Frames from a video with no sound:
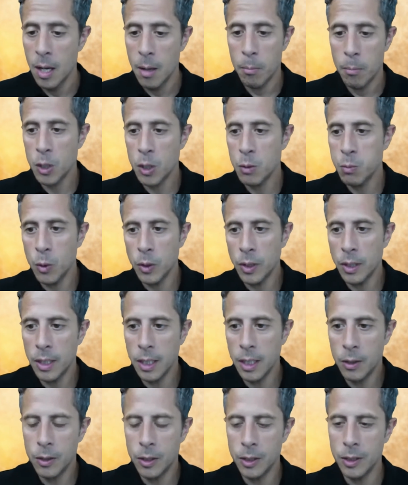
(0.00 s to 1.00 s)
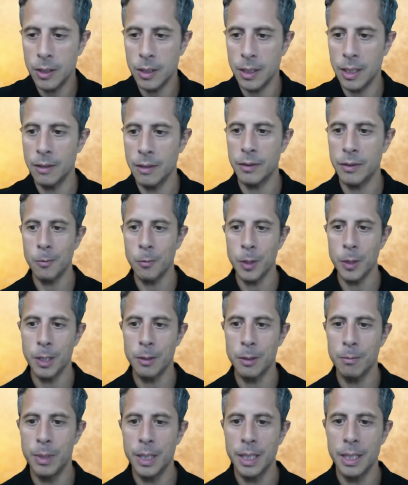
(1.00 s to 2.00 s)
much more than they could if
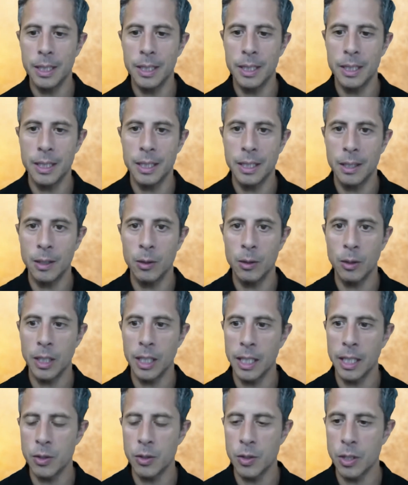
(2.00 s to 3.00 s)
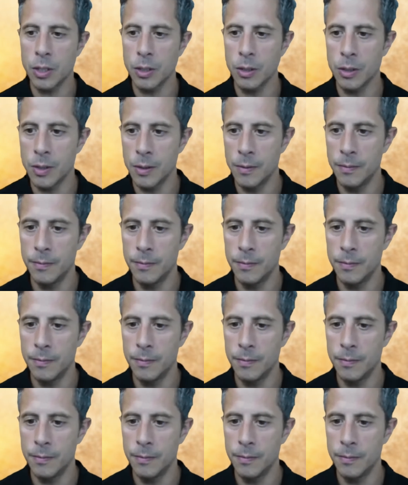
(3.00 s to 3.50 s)
we'd been looking at journals.